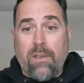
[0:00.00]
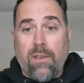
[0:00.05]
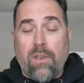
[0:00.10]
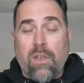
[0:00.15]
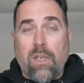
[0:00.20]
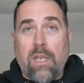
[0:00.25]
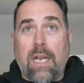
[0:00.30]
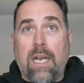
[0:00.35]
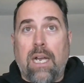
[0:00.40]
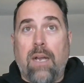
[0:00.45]

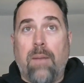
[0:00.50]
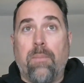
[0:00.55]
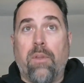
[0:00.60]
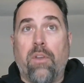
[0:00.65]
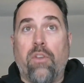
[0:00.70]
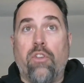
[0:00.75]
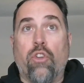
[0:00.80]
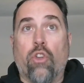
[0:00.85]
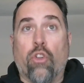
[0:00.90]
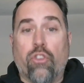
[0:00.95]

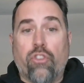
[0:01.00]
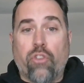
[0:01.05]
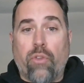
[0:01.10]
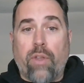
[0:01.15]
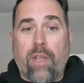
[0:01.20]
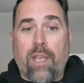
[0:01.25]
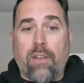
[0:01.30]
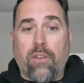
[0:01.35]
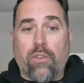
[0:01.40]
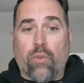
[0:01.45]

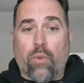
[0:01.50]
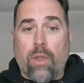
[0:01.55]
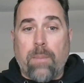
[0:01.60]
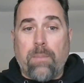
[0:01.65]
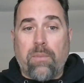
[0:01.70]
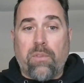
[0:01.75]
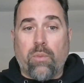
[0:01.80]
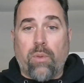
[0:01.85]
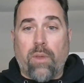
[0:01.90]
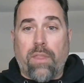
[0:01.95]
nurturing in
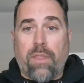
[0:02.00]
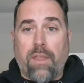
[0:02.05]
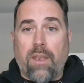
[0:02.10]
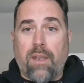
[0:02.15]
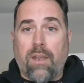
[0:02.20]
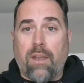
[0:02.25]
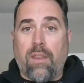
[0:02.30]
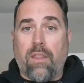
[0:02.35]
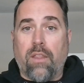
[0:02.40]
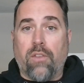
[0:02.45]
drips
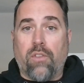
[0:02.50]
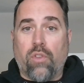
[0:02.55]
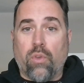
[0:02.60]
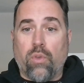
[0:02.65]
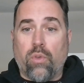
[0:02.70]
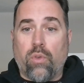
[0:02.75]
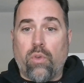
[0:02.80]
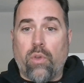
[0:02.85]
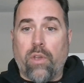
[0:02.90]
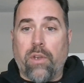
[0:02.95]
within the
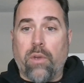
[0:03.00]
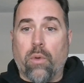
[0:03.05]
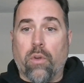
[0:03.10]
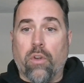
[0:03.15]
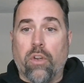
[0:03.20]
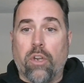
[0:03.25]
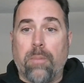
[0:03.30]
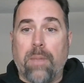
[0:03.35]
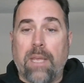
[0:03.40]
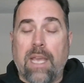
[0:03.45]
tool in order
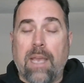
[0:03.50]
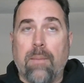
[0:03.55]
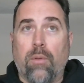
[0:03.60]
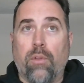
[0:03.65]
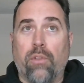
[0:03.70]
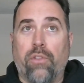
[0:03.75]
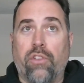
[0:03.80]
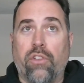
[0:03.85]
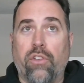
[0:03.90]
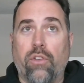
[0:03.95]
to be
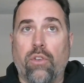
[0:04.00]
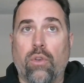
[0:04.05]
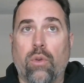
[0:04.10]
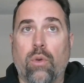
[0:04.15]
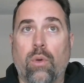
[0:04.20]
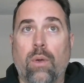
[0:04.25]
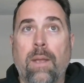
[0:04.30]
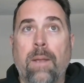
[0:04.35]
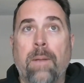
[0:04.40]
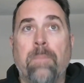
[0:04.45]
able
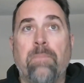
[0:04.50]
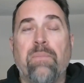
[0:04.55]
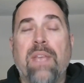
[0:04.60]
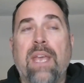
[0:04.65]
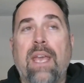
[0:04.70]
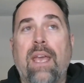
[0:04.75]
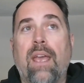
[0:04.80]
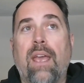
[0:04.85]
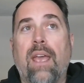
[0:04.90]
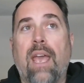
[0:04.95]
to
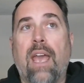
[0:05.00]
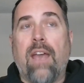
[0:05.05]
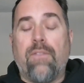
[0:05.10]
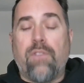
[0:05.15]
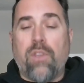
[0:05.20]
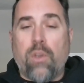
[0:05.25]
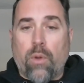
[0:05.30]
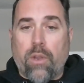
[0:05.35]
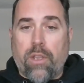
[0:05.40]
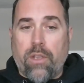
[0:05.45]
have
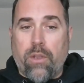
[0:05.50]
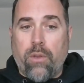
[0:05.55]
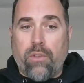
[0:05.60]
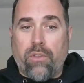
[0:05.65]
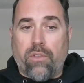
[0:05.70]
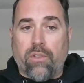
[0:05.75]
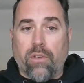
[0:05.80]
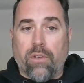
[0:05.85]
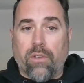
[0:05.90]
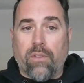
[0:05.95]
your
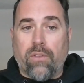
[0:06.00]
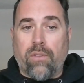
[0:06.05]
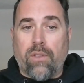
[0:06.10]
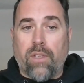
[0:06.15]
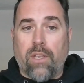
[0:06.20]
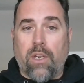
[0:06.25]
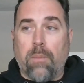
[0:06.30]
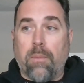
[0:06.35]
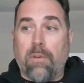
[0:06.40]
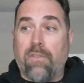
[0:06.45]
users,
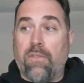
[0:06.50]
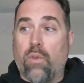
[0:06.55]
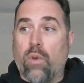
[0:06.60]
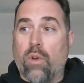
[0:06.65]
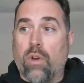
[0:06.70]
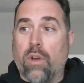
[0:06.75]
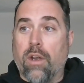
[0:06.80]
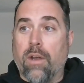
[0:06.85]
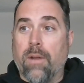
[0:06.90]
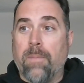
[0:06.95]

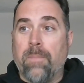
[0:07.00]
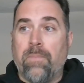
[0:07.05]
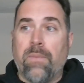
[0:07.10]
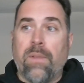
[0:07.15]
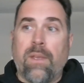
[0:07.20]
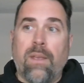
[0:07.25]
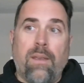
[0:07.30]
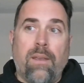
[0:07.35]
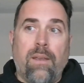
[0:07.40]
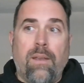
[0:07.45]
before
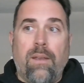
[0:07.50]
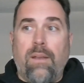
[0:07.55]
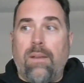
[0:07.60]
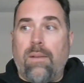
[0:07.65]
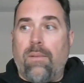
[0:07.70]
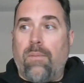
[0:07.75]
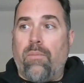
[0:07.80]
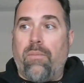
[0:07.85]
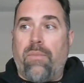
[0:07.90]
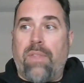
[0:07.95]

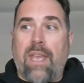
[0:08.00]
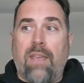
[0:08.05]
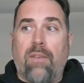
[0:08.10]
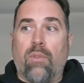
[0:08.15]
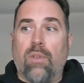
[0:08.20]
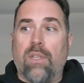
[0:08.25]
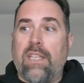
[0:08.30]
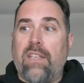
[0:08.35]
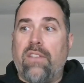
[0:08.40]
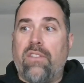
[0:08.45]
they
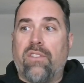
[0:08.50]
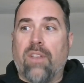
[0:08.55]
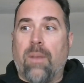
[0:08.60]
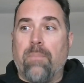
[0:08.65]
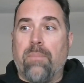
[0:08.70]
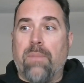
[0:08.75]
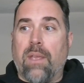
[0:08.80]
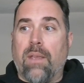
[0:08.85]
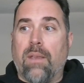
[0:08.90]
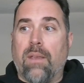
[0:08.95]
release
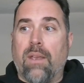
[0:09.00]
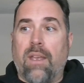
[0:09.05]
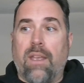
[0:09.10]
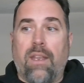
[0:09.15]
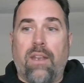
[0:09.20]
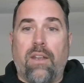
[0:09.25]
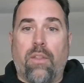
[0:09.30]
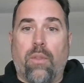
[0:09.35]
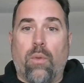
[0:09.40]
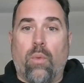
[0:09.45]
something
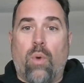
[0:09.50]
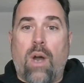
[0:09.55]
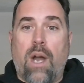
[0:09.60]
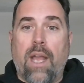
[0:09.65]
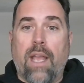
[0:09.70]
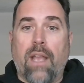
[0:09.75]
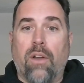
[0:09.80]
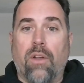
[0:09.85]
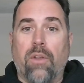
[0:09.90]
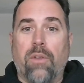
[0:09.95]
into the
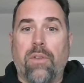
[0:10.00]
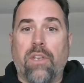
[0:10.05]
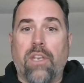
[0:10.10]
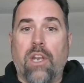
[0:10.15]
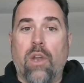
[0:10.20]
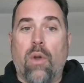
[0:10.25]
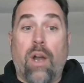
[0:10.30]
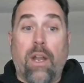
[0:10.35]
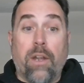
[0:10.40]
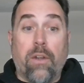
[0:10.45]
wild,
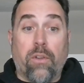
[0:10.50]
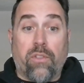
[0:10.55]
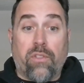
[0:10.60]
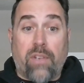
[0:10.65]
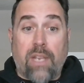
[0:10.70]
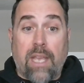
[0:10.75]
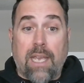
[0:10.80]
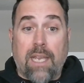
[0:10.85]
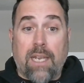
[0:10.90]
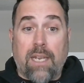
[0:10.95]

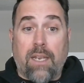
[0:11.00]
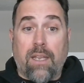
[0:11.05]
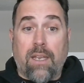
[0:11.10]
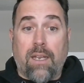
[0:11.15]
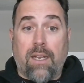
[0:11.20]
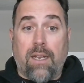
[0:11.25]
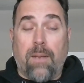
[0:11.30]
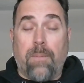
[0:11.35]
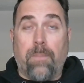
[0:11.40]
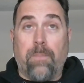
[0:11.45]
understand
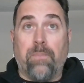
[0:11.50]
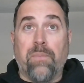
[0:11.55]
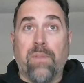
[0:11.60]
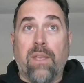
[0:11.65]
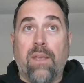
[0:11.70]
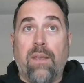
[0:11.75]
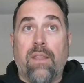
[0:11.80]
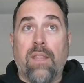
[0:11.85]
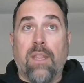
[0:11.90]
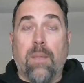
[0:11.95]

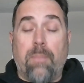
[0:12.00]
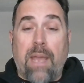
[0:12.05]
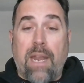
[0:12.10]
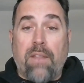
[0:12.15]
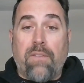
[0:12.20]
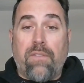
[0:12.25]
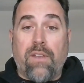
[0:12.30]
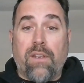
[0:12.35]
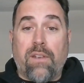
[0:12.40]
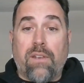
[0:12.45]
the
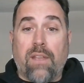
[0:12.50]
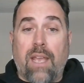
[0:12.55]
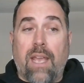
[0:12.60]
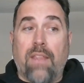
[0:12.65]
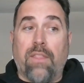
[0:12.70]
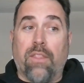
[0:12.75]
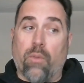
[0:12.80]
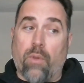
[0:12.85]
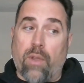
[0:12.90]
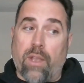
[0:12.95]
benefit
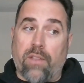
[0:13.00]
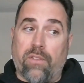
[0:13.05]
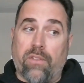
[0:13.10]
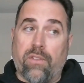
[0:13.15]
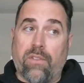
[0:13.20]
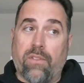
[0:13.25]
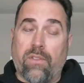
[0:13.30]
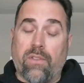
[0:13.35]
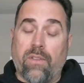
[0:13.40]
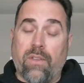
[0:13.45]
and the
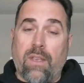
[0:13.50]
risks.